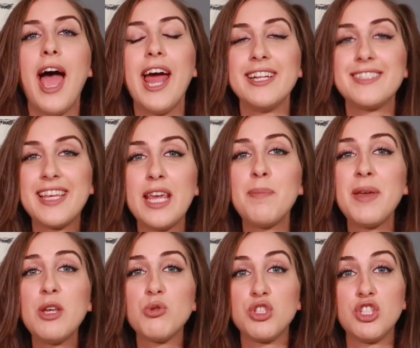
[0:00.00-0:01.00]
And it's
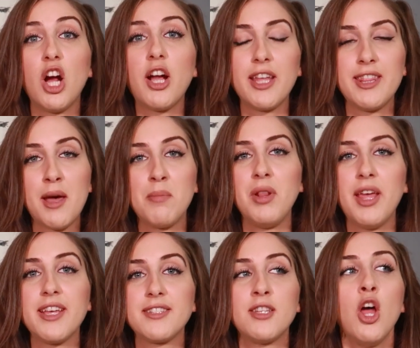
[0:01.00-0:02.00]
keeping you stuck in that
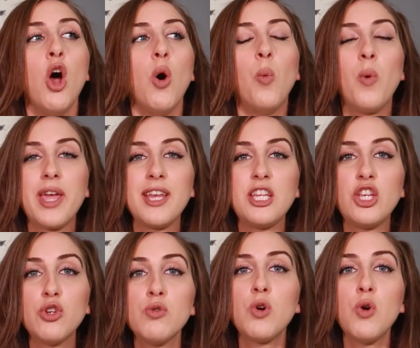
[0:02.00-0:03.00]
place. When
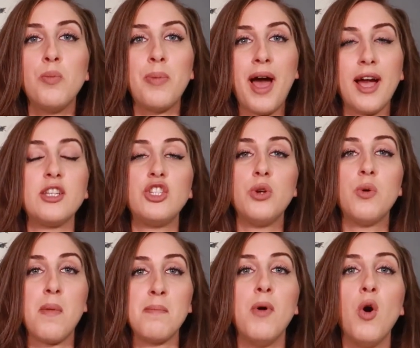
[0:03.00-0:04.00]
you go back to
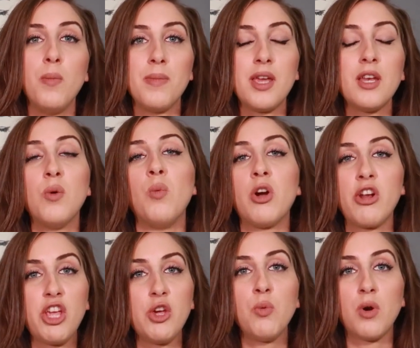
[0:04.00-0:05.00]
a moment where
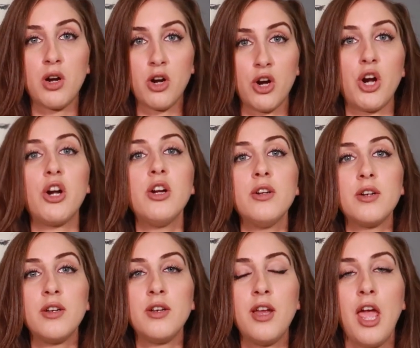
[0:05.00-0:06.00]
you were hurt,
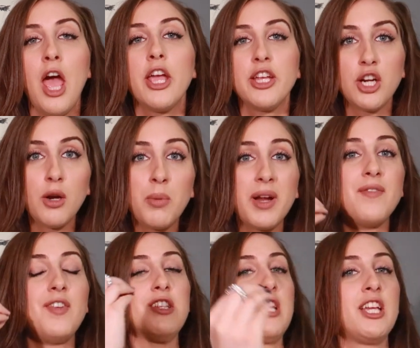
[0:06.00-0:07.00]
your
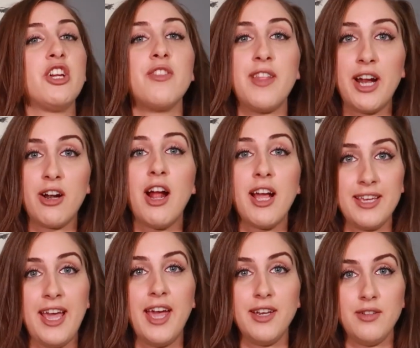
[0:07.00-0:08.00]
brain feels like you're there
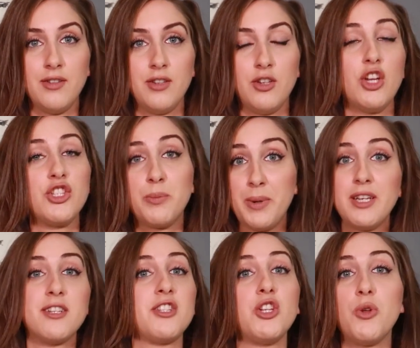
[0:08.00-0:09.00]
again because your brain
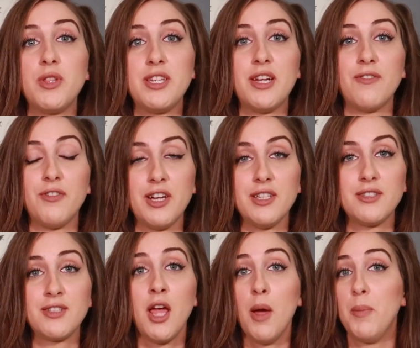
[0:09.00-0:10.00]
doesn't know the
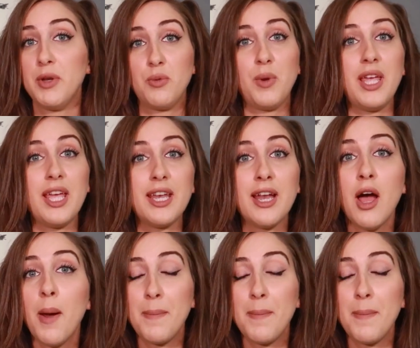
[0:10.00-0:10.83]
difference between